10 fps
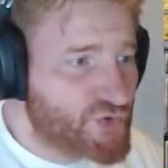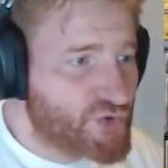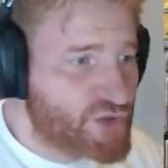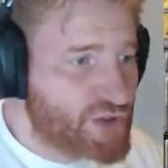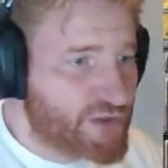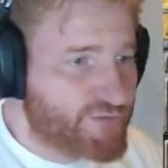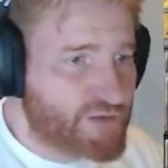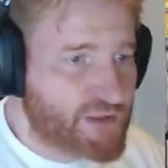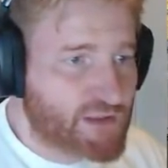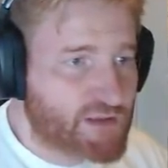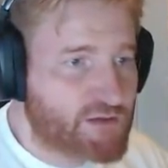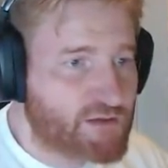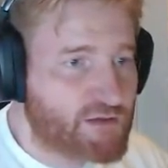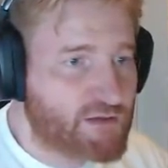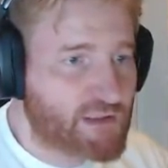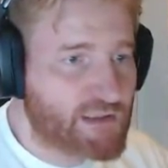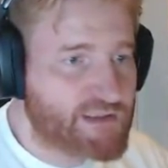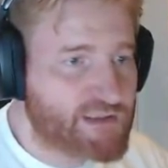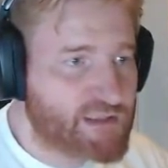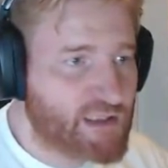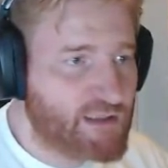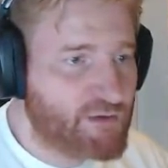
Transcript: nothing. Okay, let's just get it over